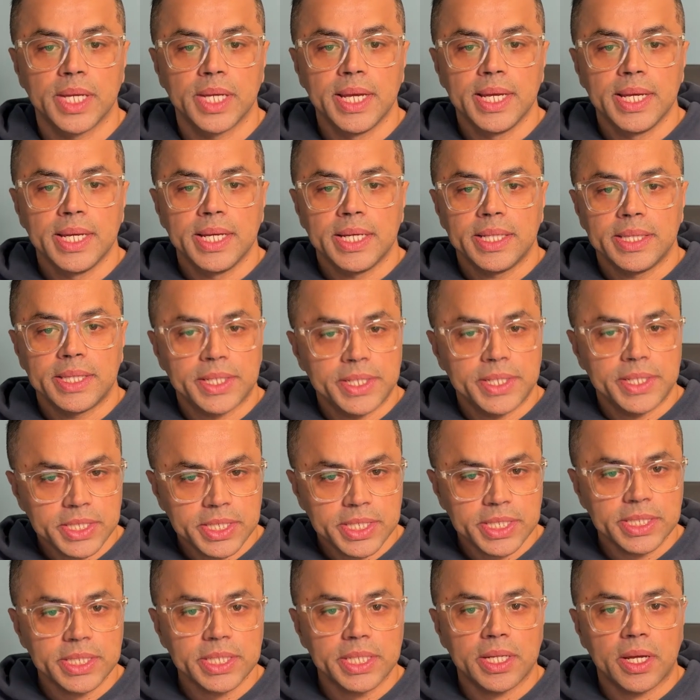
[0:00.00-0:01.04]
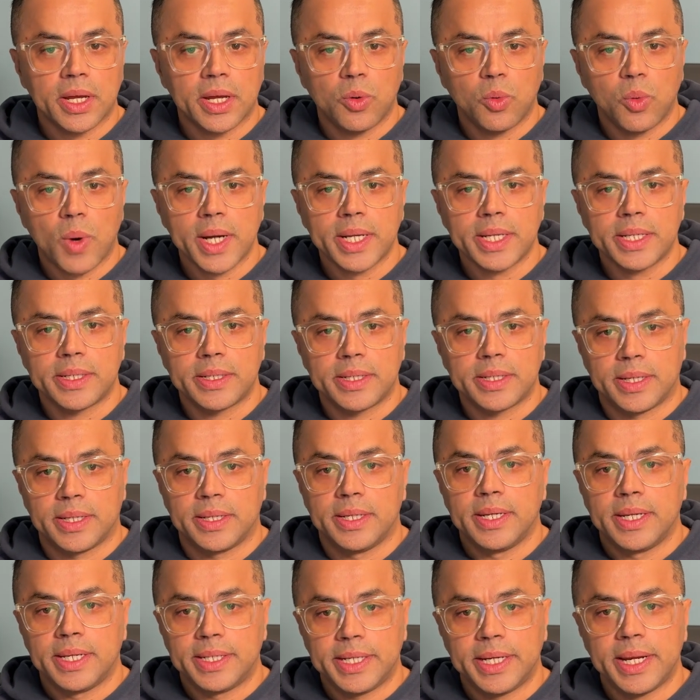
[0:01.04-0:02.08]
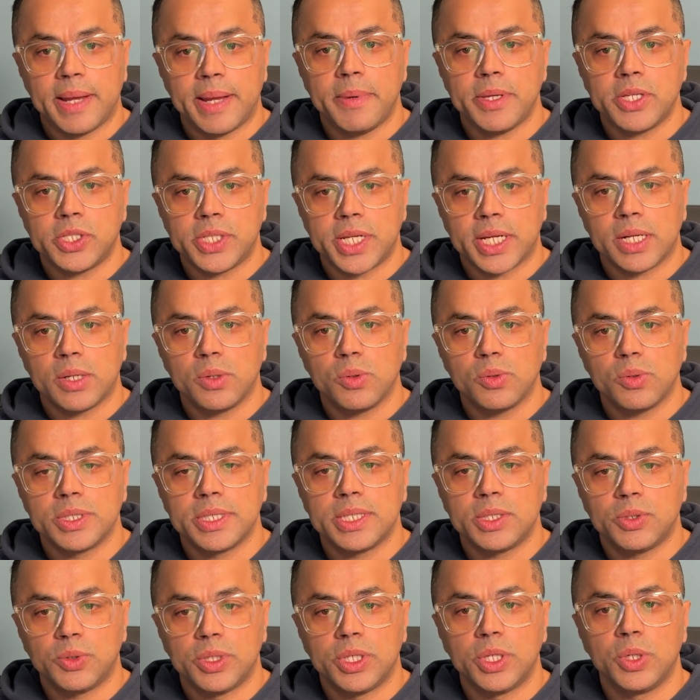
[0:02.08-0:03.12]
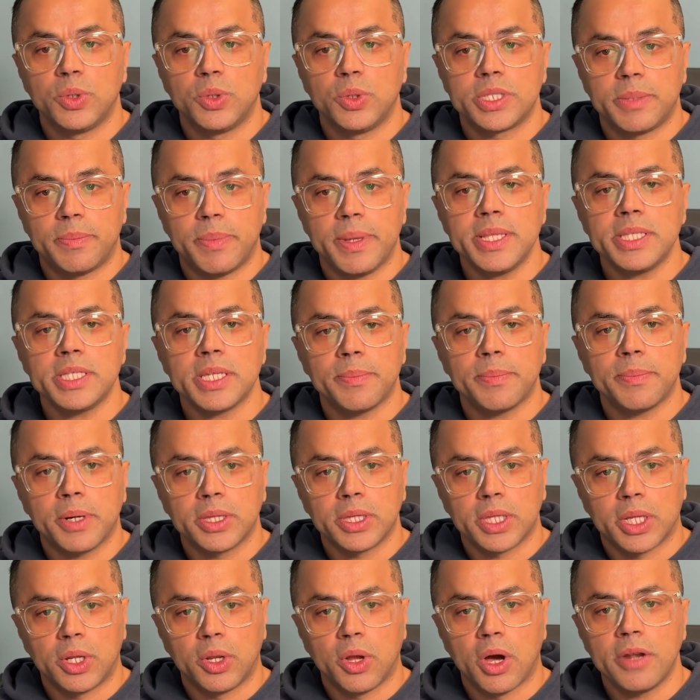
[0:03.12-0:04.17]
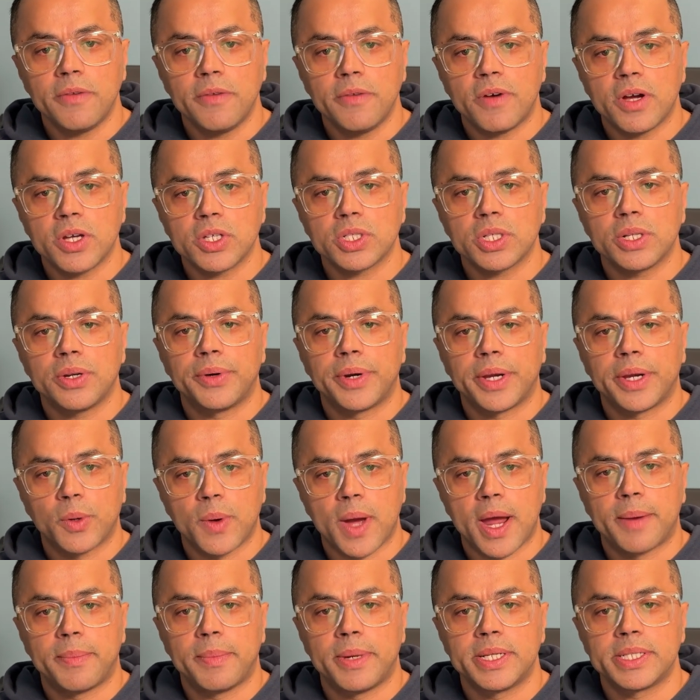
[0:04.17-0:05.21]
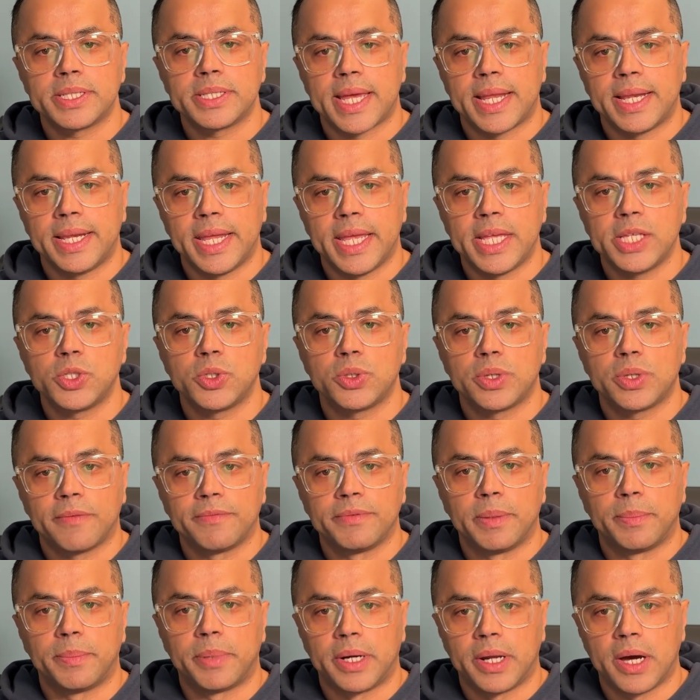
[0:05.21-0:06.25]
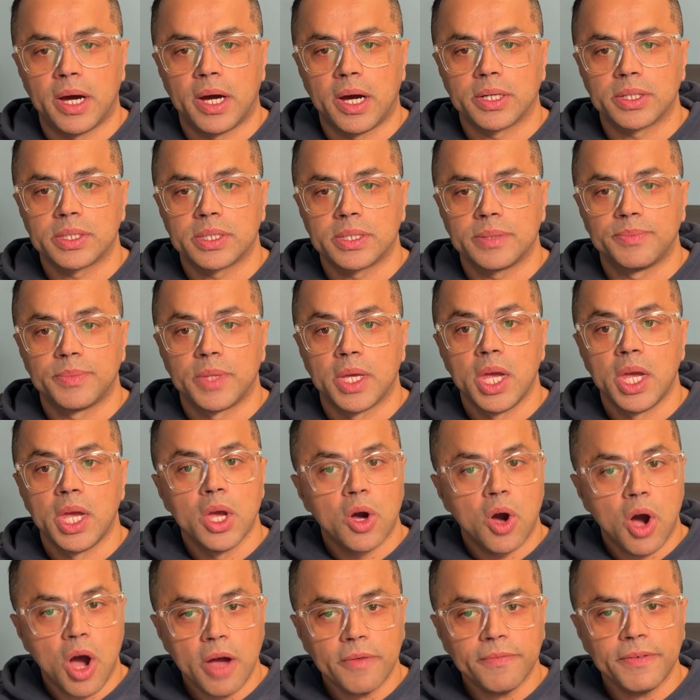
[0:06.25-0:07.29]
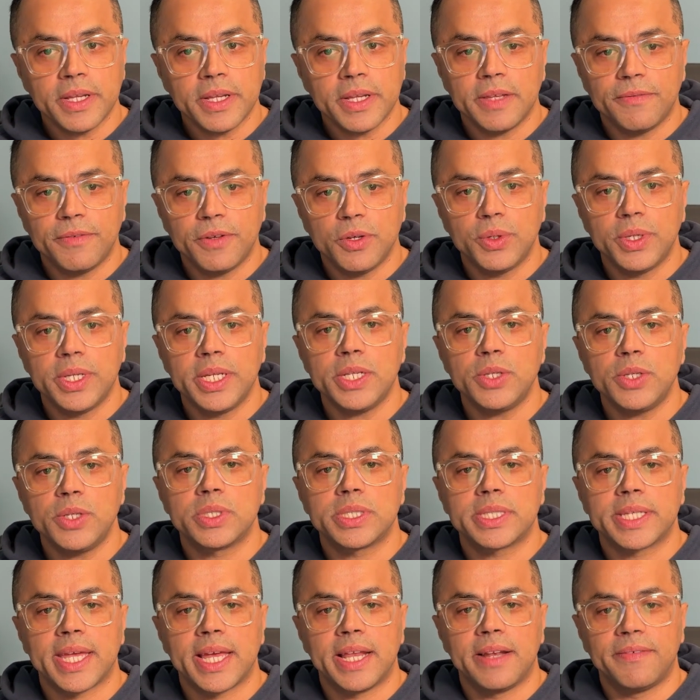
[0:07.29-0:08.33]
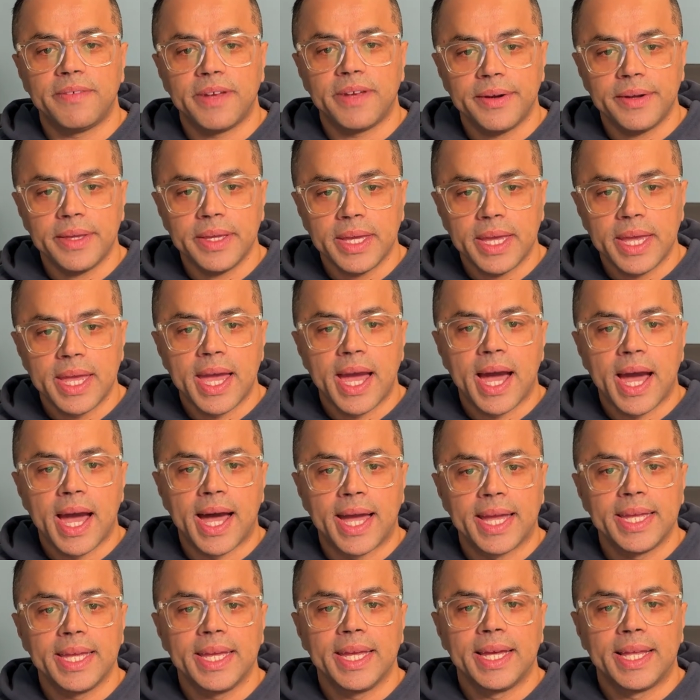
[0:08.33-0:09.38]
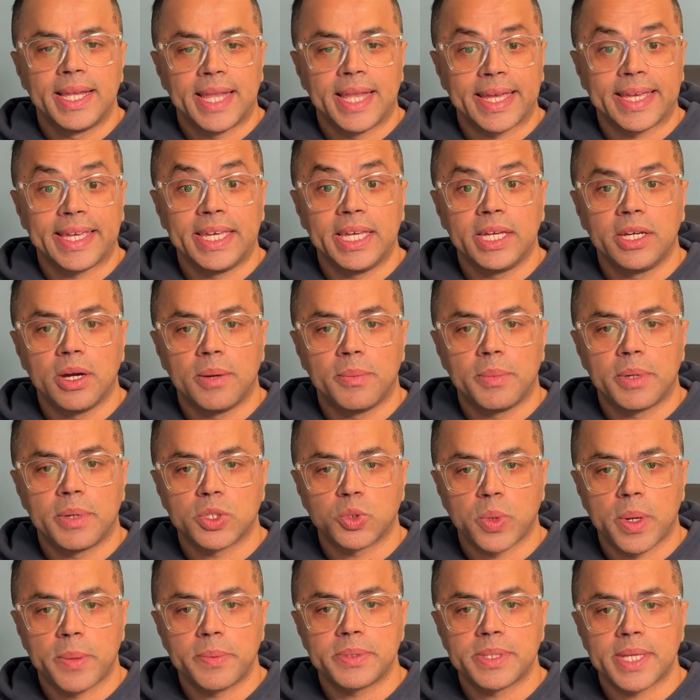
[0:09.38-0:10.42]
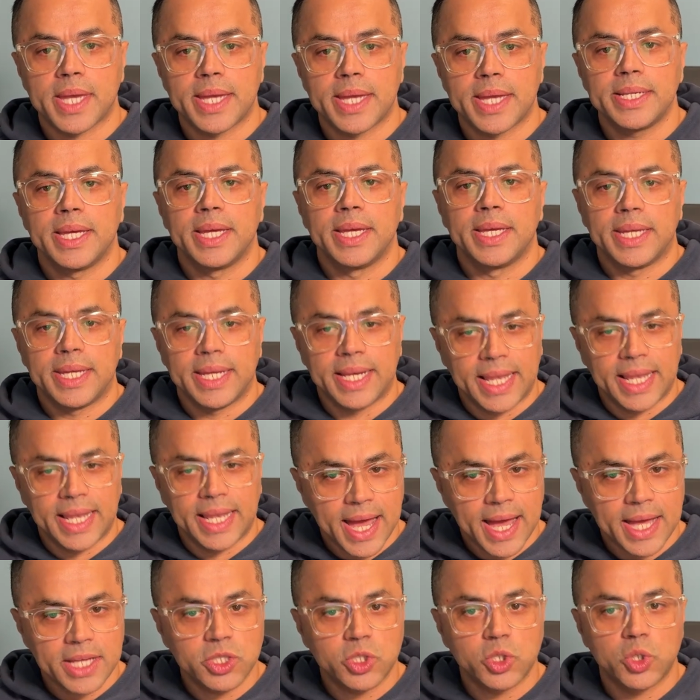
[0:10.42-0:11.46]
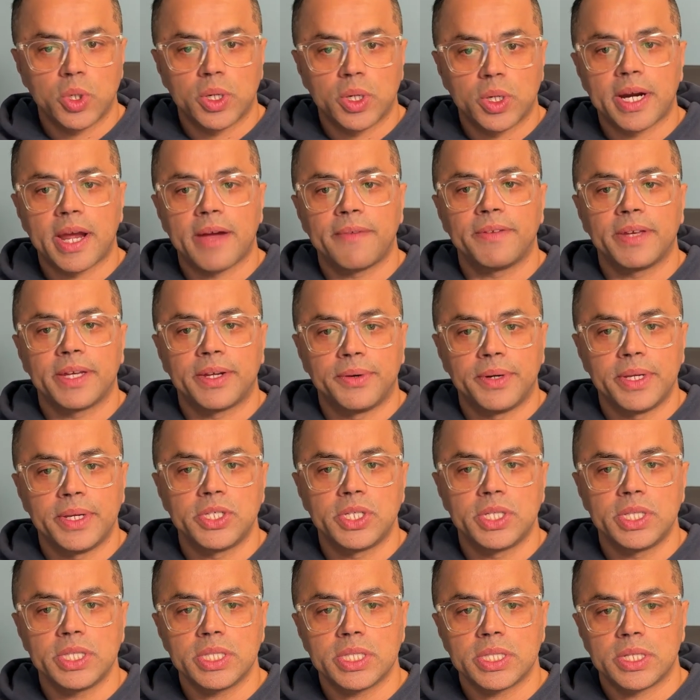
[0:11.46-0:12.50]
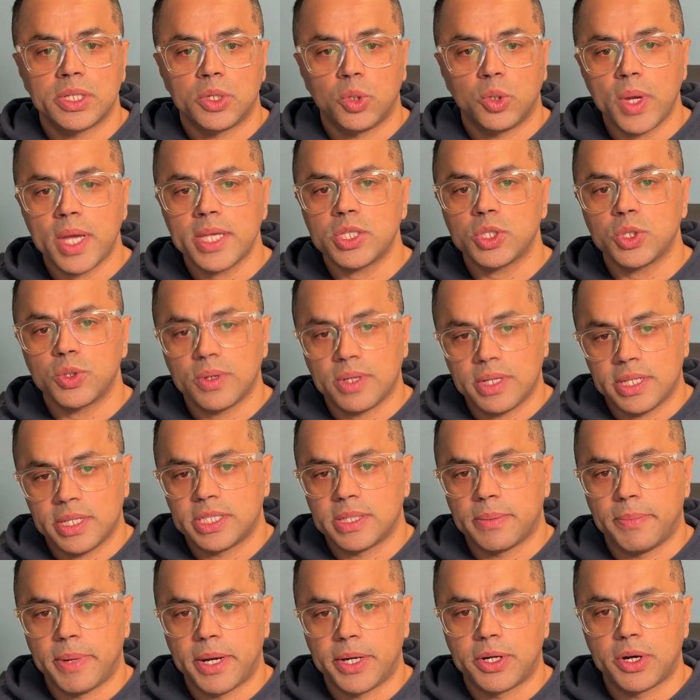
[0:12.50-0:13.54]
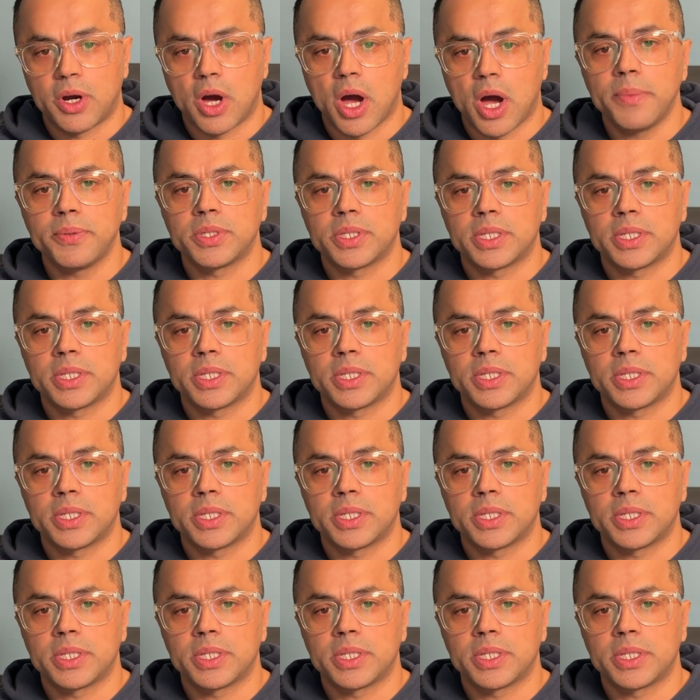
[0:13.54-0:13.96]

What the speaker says: The decision on what database technology to use depends upon the non-functional requirements and nature of the product. Often, if you need to scale very high, like e-commerce website in large geographic regions, NoSQL is a better option,